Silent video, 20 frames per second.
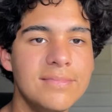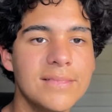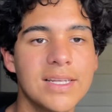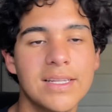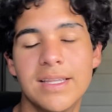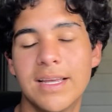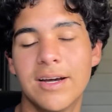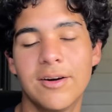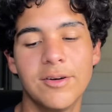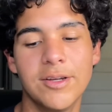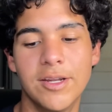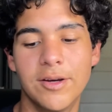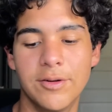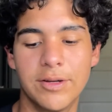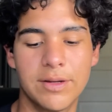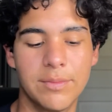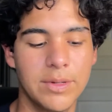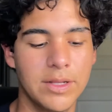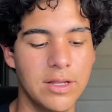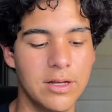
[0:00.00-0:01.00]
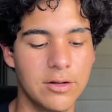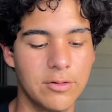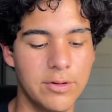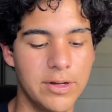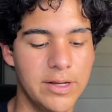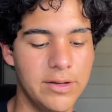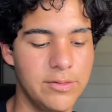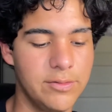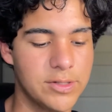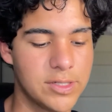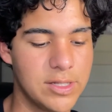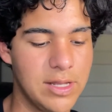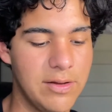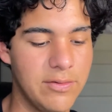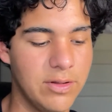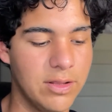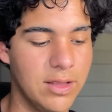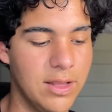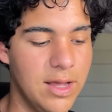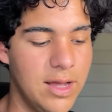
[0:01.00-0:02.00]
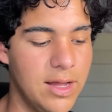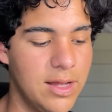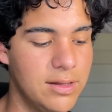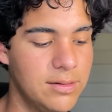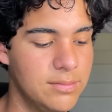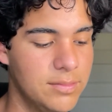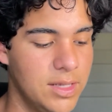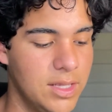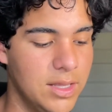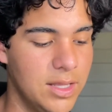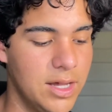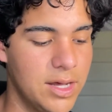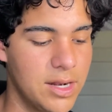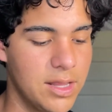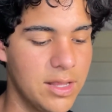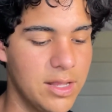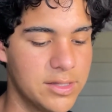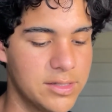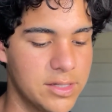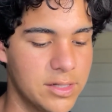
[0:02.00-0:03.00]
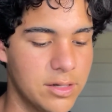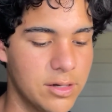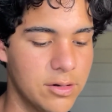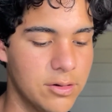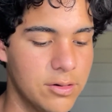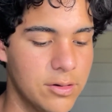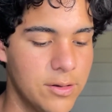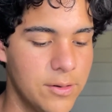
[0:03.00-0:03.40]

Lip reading: now, we've come a long way. We still have a lot to go.